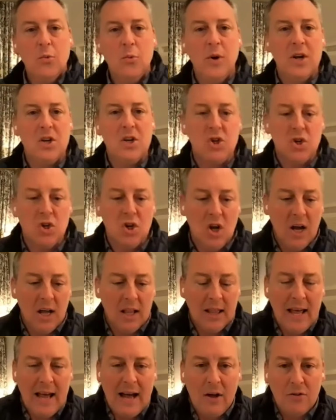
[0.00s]
Which
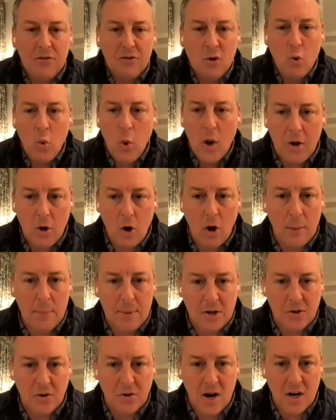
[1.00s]
allows quick
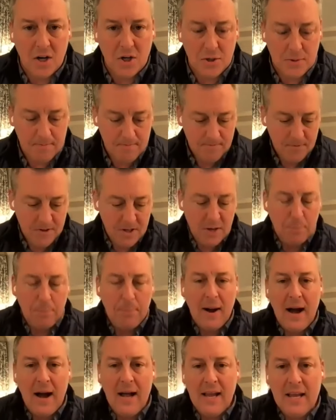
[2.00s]
arbitrage you
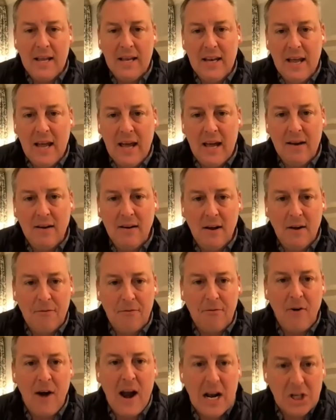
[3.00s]
buy it at a
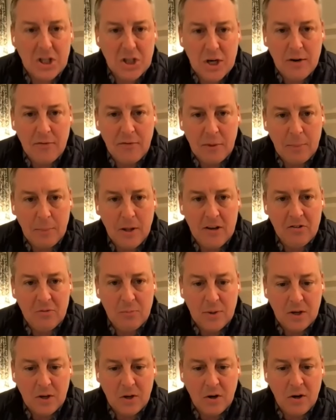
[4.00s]
fraction of
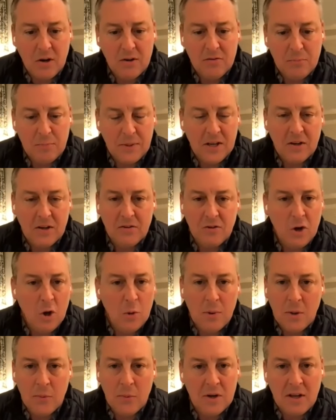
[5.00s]
replacement cost because
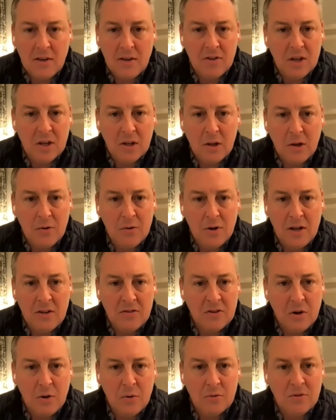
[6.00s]
nobody would give you a loan
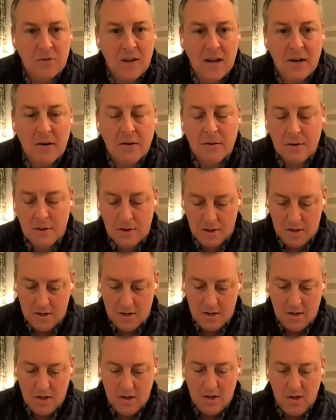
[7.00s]
as a hotel.
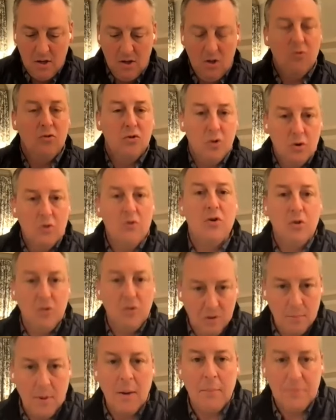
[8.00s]
You do do
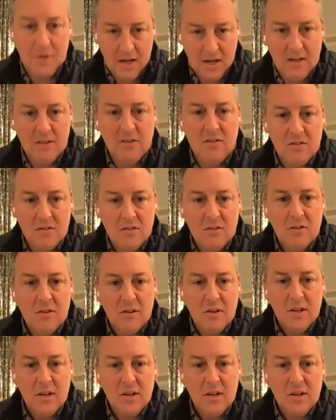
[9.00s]
some updates.